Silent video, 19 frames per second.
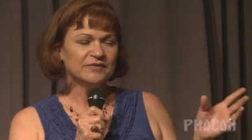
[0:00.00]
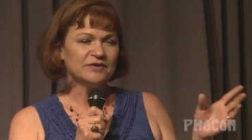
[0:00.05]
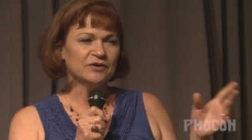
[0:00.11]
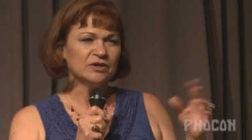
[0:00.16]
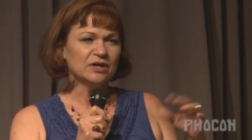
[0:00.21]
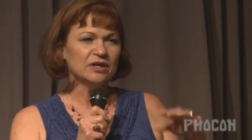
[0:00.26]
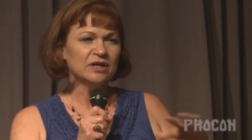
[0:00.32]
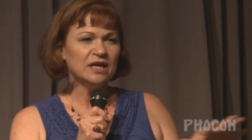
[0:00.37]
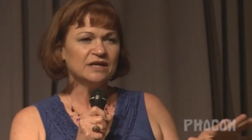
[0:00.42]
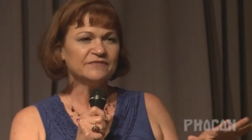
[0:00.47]
there
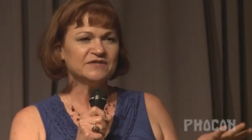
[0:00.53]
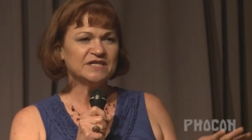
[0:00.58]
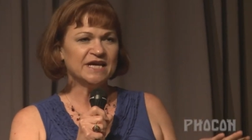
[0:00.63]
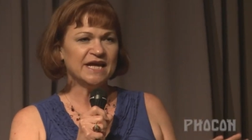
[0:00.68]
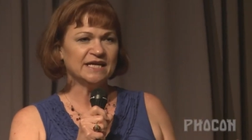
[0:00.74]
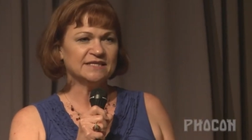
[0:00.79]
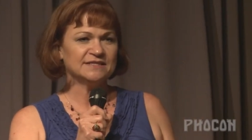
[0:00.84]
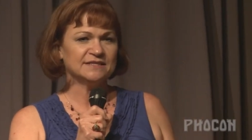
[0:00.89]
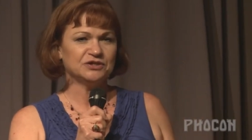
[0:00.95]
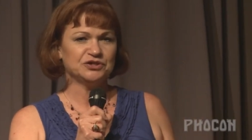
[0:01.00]
are a lot of
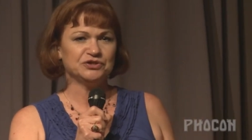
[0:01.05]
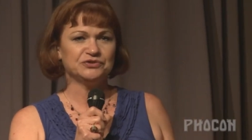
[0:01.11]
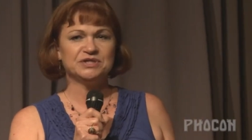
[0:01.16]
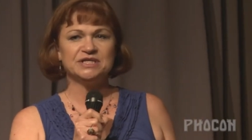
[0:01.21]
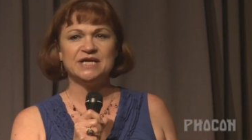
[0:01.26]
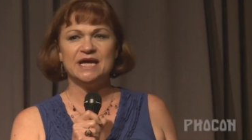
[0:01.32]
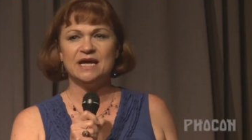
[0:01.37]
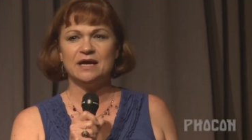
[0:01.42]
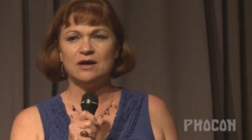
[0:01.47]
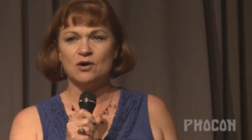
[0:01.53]
takes that you
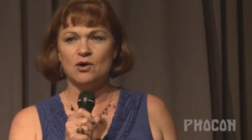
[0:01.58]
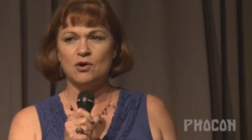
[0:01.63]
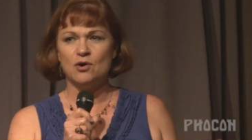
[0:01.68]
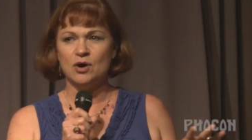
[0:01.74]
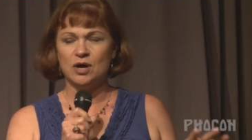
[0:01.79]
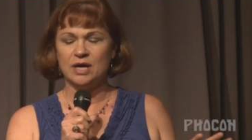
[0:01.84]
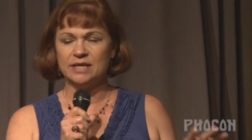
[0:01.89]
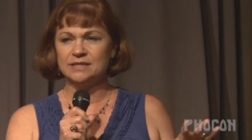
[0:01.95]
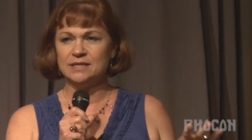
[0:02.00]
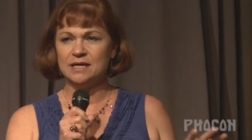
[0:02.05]
take
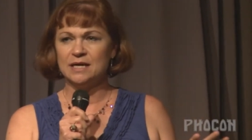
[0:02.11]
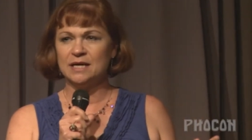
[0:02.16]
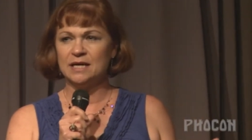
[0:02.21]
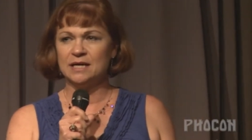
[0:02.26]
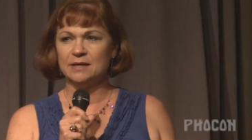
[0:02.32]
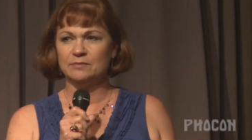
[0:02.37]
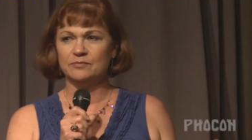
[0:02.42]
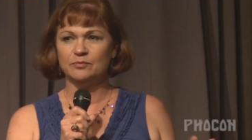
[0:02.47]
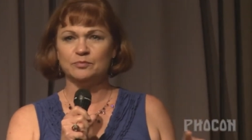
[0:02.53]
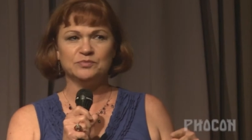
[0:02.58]
on
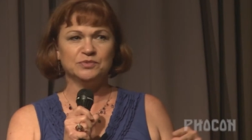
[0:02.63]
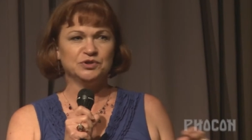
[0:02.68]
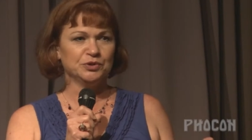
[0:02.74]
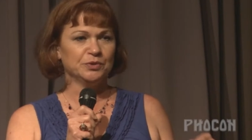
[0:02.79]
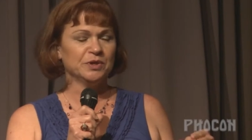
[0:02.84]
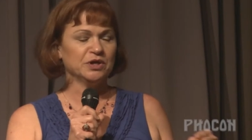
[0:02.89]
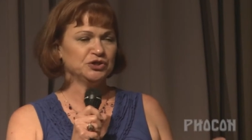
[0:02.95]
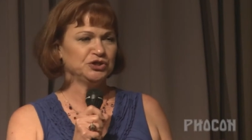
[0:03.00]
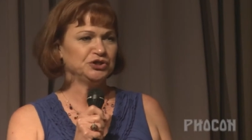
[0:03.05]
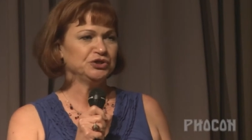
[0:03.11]
uh,
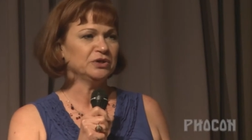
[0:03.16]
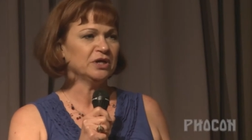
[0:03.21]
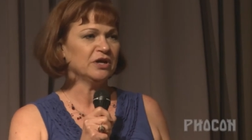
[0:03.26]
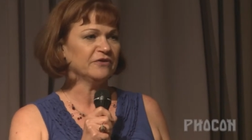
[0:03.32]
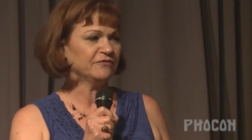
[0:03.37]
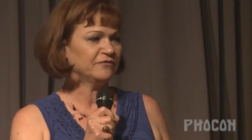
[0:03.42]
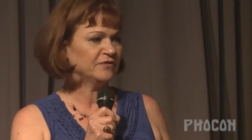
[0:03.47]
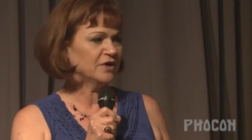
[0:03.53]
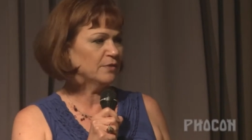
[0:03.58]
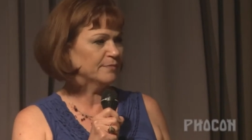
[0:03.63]
doing shooting a
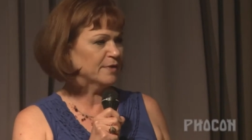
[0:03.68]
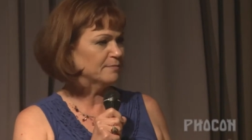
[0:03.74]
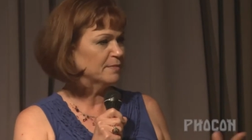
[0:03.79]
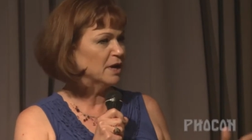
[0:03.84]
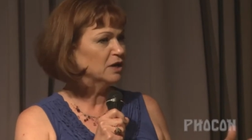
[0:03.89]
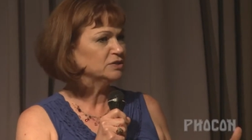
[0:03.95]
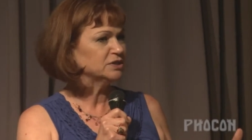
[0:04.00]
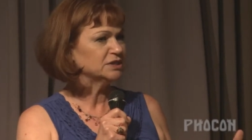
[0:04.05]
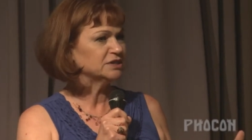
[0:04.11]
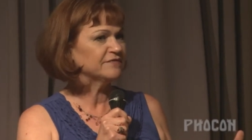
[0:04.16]
film, and
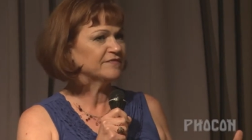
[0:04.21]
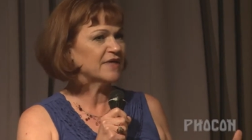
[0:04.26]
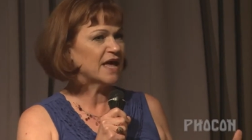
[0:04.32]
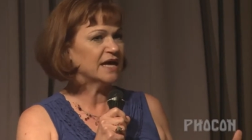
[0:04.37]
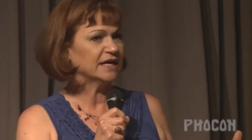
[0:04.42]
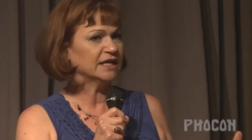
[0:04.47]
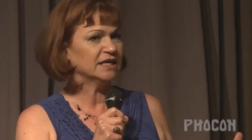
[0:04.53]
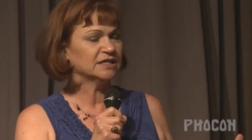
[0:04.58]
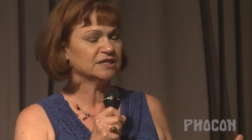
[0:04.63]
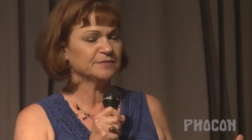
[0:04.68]
most of
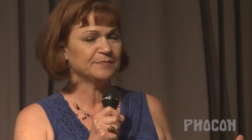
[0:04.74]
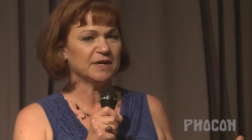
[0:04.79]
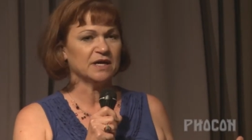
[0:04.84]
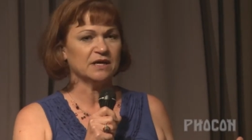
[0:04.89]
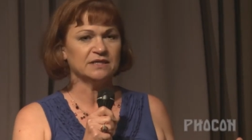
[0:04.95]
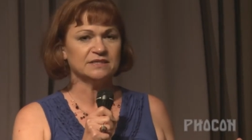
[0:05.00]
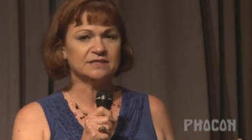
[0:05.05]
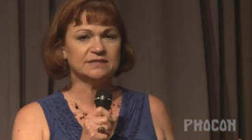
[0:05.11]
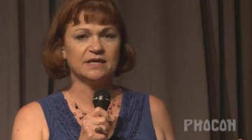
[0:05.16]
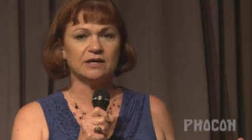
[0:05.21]
that is
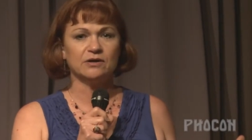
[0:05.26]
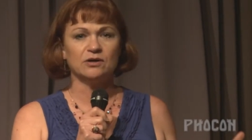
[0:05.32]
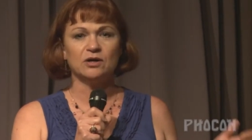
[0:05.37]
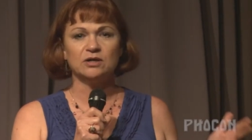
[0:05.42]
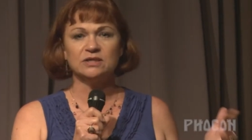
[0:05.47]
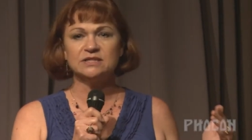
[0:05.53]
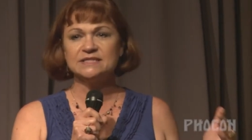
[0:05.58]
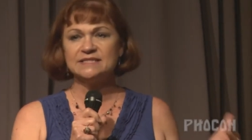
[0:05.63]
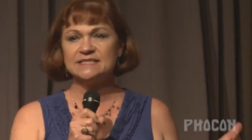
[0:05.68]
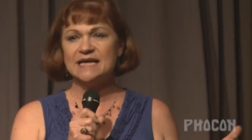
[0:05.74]
because there
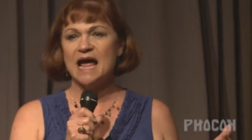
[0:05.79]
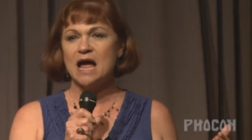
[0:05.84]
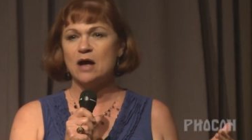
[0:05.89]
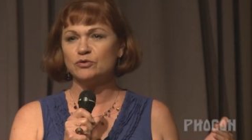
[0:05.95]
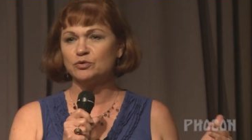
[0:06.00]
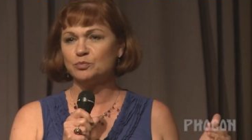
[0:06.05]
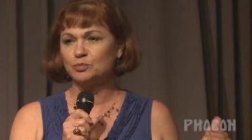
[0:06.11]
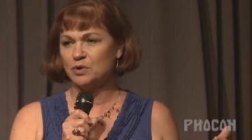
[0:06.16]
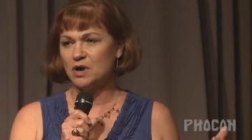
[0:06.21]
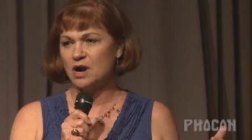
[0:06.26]
are
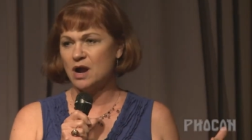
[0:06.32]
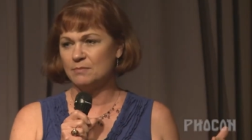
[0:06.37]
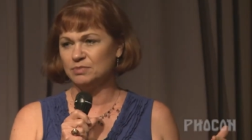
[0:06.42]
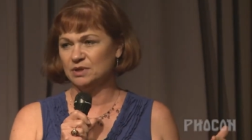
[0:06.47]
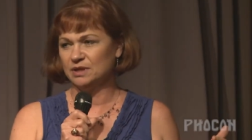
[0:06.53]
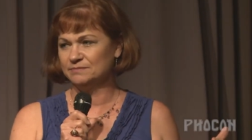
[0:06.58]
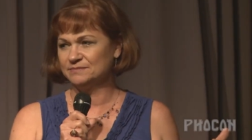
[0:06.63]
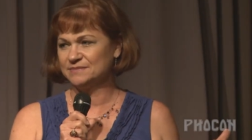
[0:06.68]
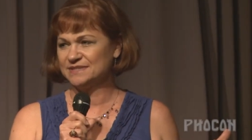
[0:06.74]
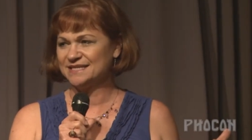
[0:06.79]
sound
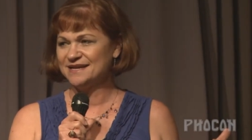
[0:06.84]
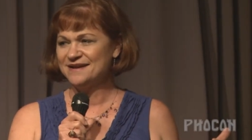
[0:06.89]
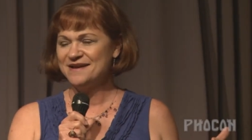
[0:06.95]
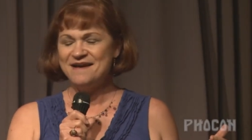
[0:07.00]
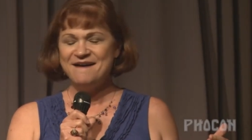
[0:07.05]
problems.